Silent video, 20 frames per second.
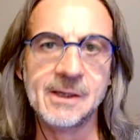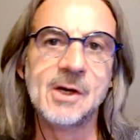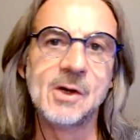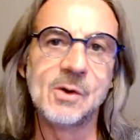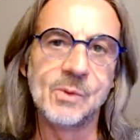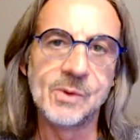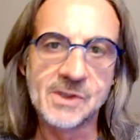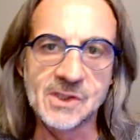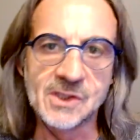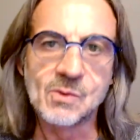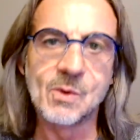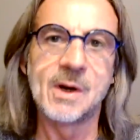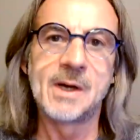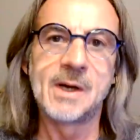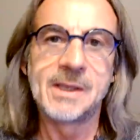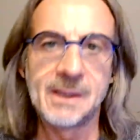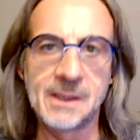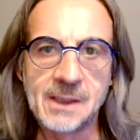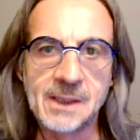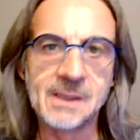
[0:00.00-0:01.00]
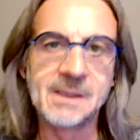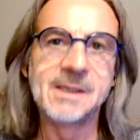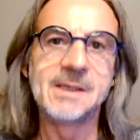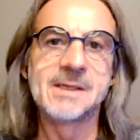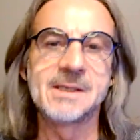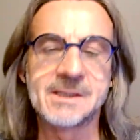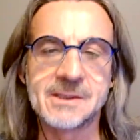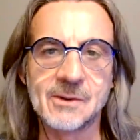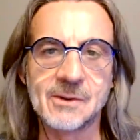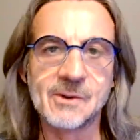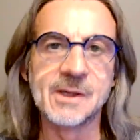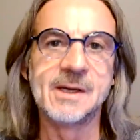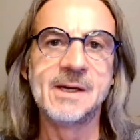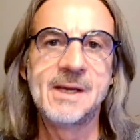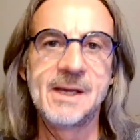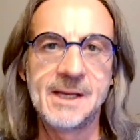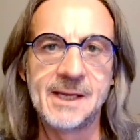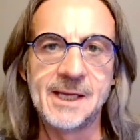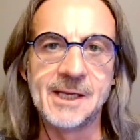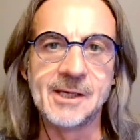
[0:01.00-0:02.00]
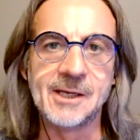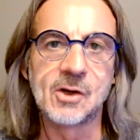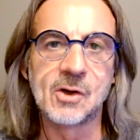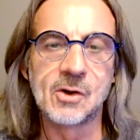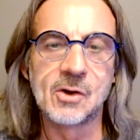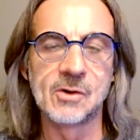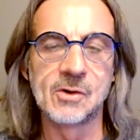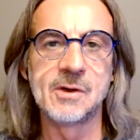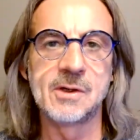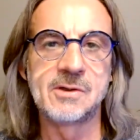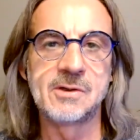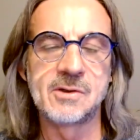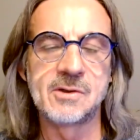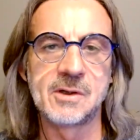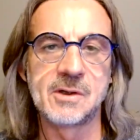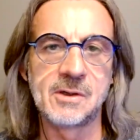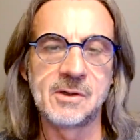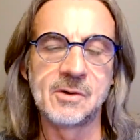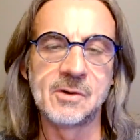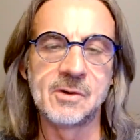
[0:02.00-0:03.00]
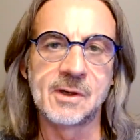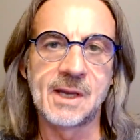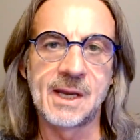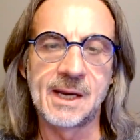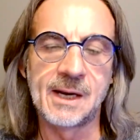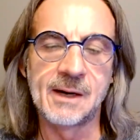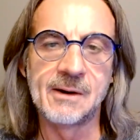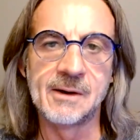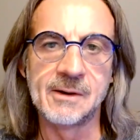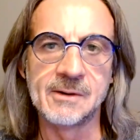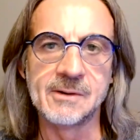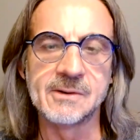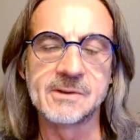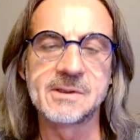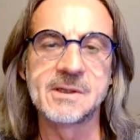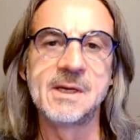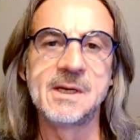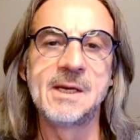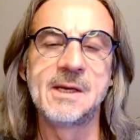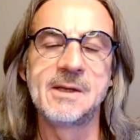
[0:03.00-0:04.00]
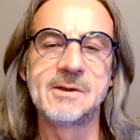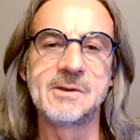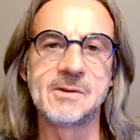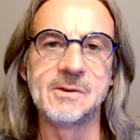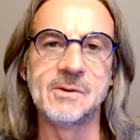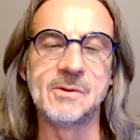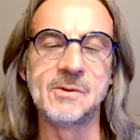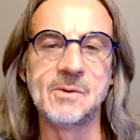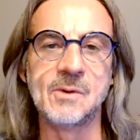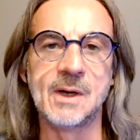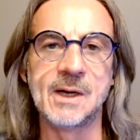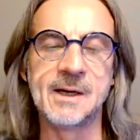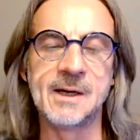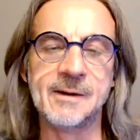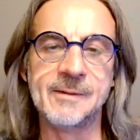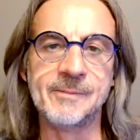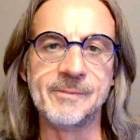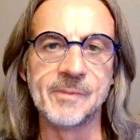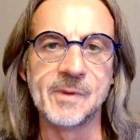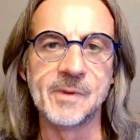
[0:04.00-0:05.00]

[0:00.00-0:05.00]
which is why you need to sort of encourage your carers to um,